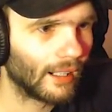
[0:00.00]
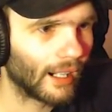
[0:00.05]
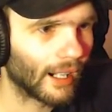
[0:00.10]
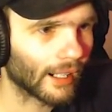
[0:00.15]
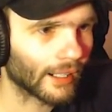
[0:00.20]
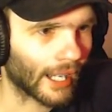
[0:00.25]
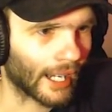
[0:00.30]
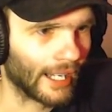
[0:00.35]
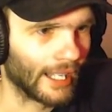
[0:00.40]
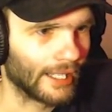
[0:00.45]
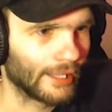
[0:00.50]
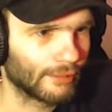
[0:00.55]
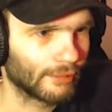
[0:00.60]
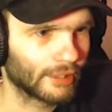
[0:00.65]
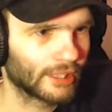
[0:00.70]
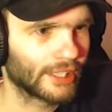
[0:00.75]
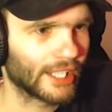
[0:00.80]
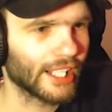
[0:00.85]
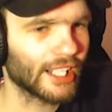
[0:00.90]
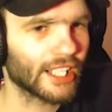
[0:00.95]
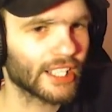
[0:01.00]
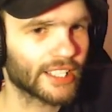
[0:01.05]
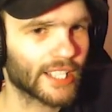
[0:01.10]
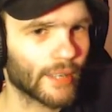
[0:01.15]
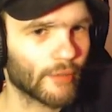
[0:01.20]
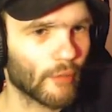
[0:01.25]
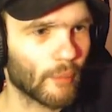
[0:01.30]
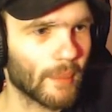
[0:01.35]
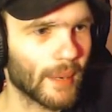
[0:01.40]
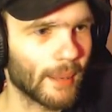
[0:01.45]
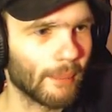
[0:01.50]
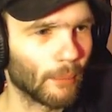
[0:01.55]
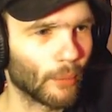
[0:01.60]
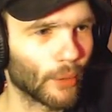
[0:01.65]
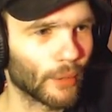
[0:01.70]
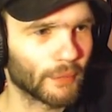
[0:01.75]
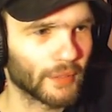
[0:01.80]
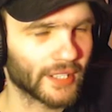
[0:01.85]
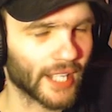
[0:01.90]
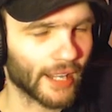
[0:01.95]
Okay, Chica's given me more
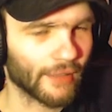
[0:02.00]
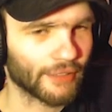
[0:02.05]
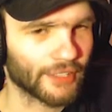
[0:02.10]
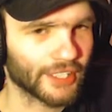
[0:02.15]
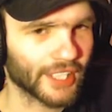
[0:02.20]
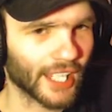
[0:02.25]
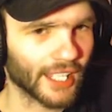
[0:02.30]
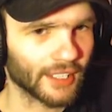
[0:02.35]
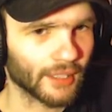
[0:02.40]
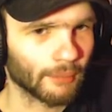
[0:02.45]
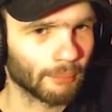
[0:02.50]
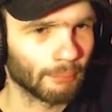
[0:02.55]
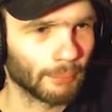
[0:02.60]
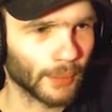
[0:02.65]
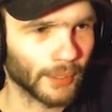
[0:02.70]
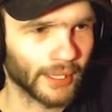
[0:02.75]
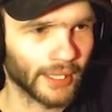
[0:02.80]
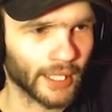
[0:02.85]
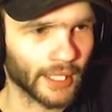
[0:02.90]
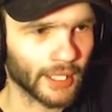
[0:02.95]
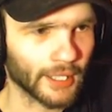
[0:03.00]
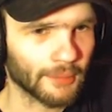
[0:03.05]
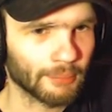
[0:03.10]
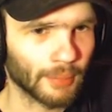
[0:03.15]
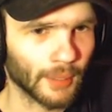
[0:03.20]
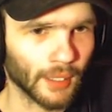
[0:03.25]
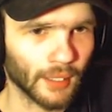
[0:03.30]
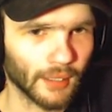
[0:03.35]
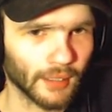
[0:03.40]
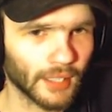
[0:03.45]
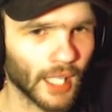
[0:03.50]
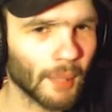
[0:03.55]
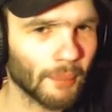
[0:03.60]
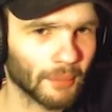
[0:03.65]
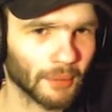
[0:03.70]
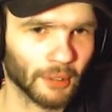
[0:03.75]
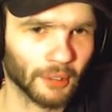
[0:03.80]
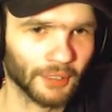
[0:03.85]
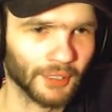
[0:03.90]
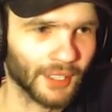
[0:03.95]
of a death stare than Bonnie is, but come
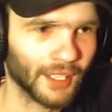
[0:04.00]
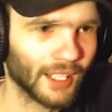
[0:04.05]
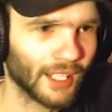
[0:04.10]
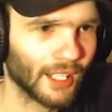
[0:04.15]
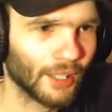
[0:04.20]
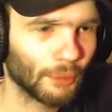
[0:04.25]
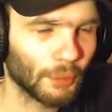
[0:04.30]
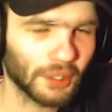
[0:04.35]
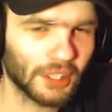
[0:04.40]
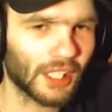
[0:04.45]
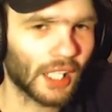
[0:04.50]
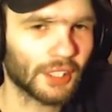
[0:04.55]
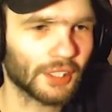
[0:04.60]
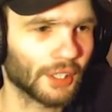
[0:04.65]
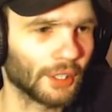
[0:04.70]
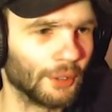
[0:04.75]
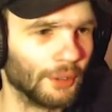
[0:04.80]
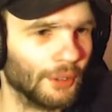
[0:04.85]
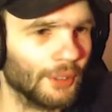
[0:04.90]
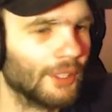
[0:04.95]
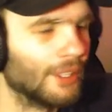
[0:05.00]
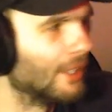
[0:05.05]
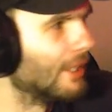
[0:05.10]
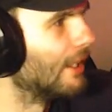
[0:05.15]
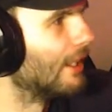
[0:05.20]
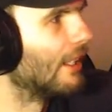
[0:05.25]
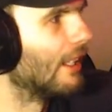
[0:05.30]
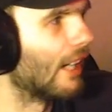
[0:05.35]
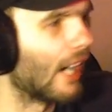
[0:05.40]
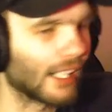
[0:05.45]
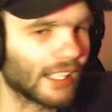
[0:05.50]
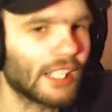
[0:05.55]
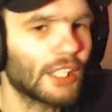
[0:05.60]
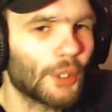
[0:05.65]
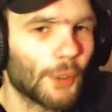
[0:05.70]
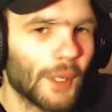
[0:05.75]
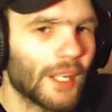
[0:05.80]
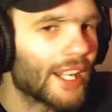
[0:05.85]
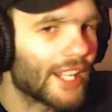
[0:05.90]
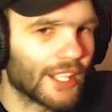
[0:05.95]
on. What did I do? I didn't
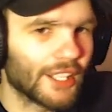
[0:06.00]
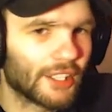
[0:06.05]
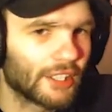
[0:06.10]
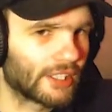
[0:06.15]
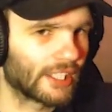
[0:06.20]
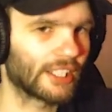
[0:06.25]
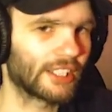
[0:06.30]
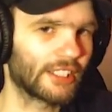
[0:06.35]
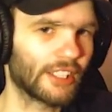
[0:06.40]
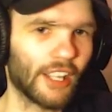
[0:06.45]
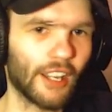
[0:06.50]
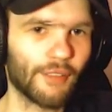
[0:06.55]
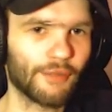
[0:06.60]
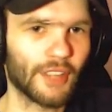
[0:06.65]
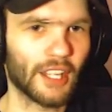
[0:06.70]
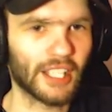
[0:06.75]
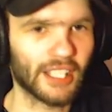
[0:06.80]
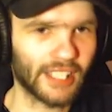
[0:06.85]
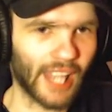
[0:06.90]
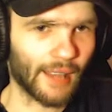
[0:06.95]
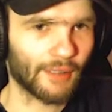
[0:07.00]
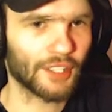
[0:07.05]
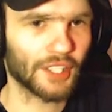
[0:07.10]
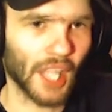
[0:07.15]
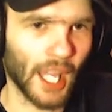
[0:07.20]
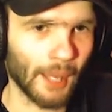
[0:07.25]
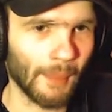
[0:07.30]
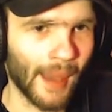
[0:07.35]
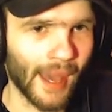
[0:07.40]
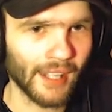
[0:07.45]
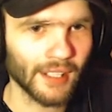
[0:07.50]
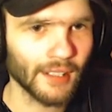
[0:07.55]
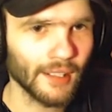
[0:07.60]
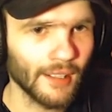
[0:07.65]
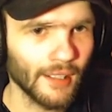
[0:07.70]
do anything to deserve this death stare, man.